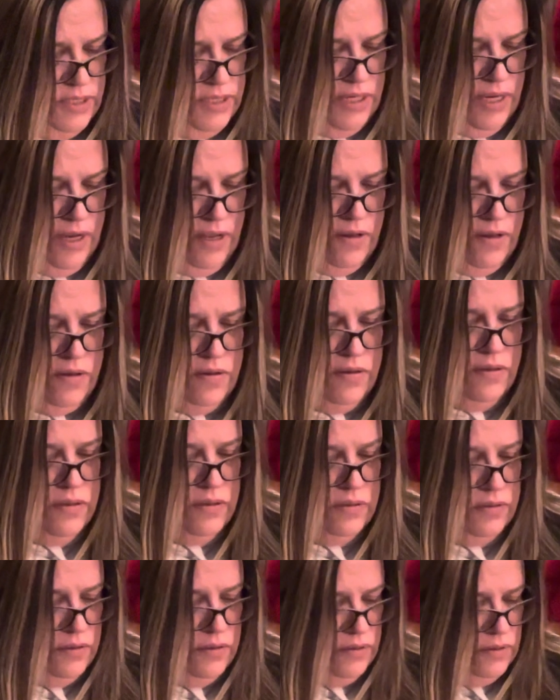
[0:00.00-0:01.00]
tell.
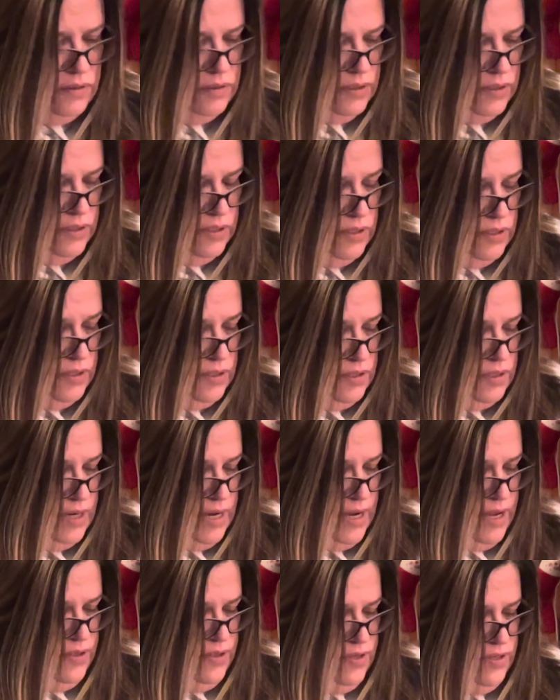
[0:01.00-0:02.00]

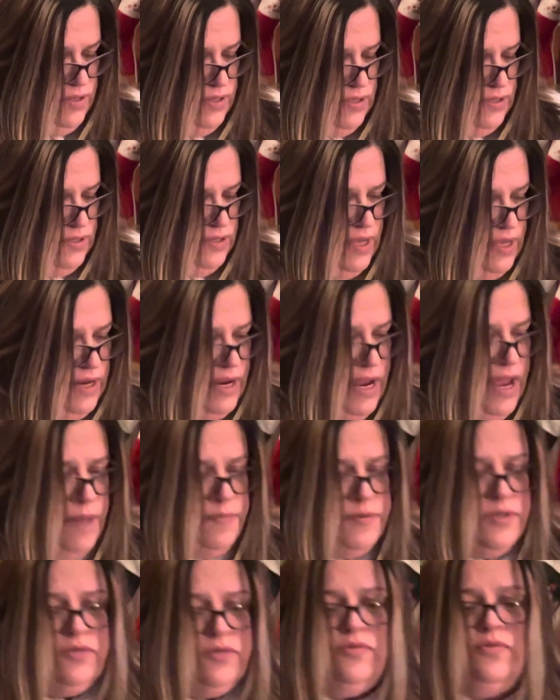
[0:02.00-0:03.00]
And this is that
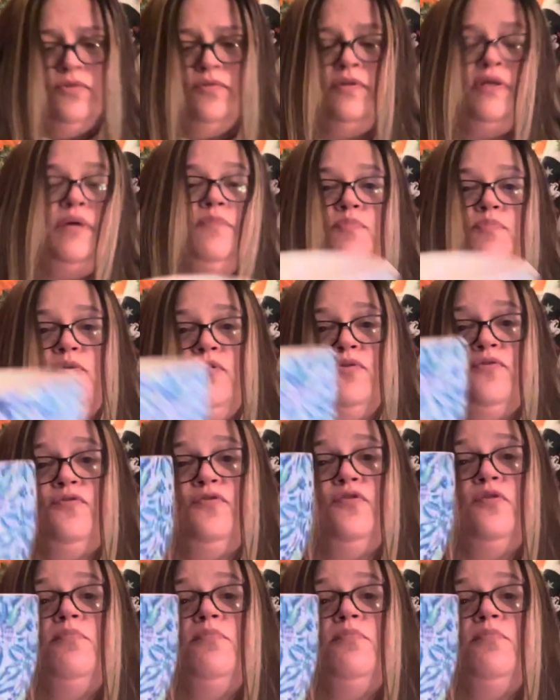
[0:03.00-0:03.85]
absolutely beautiful